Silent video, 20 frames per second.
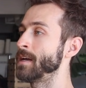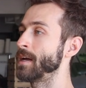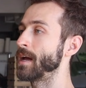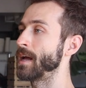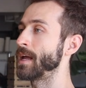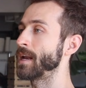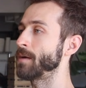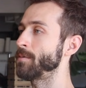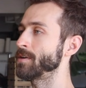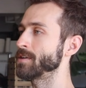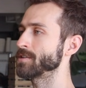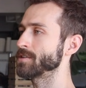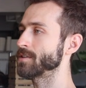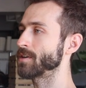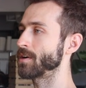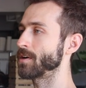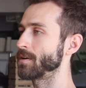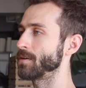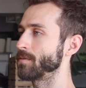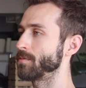And I want to
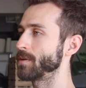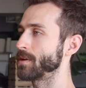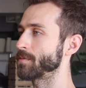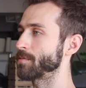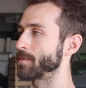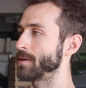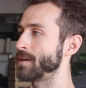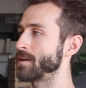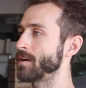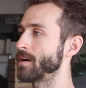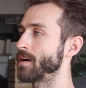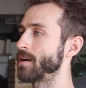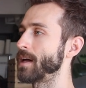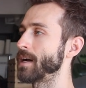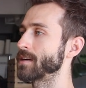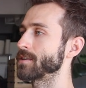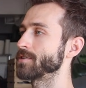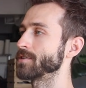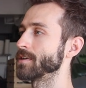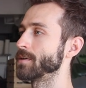start with recall,
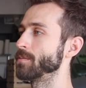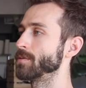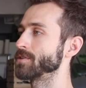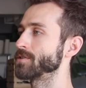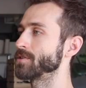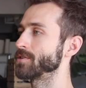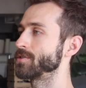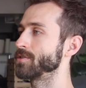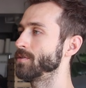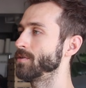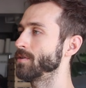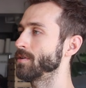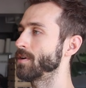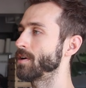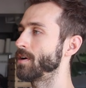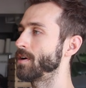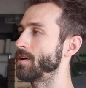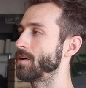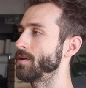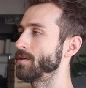actually. Was the tool
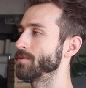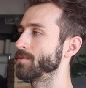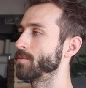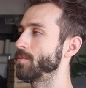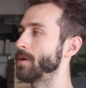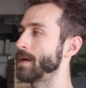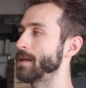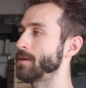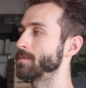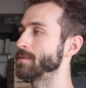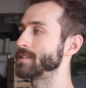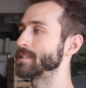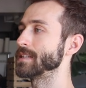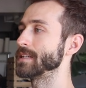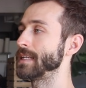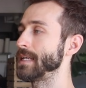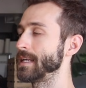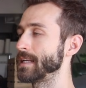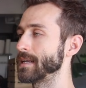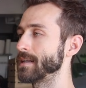called when it was
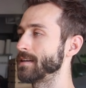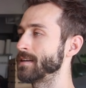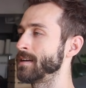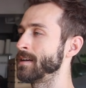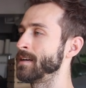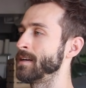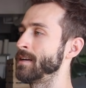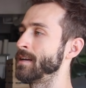needed?